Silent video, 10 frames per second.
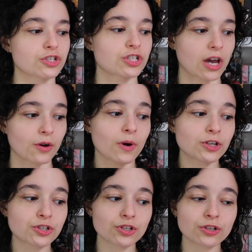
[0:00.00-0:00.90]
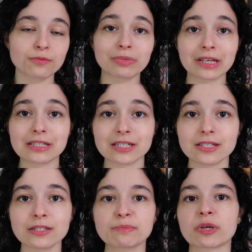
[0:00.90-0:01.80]
shadow hunter
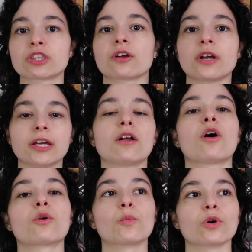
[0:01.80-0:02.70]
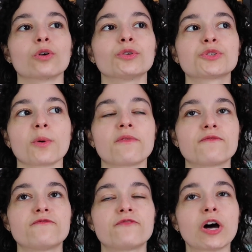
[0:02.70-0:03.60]
places, but they're in our world, so it
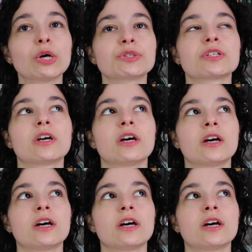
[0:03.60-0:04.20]
felt